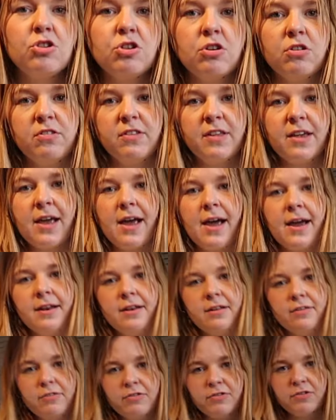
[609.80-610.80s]
just to
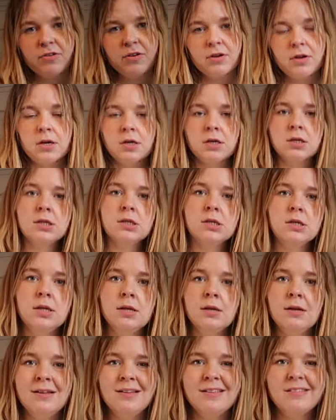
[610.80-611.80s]
kind of
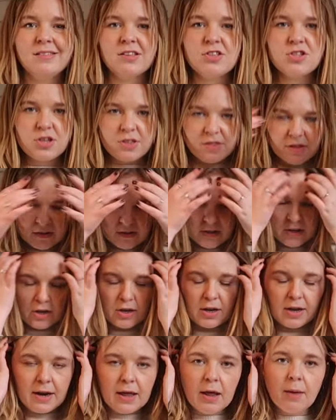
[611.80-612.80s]
cinch in the
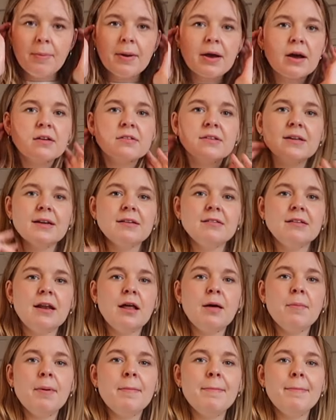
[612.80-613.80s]
skirt a little bit because it is a
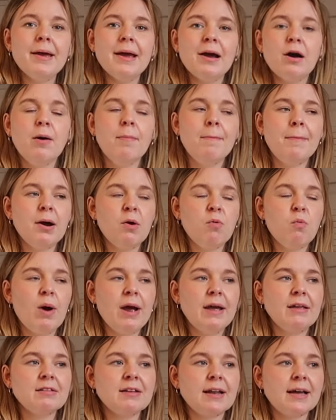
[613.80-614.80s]
little bit big on my
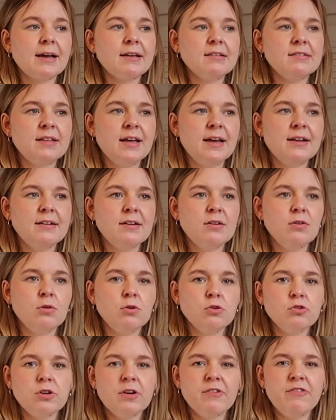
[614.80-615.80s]
waist like I said and
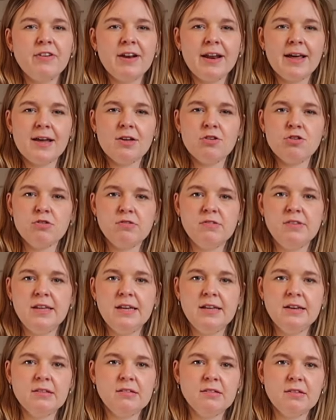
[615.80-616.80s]
also I feel like it just
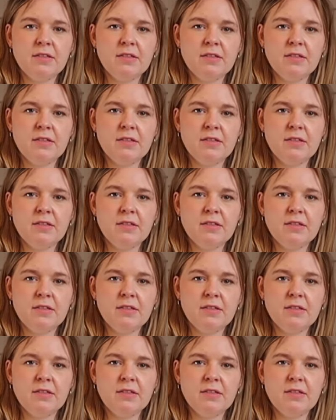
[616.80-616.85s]
needed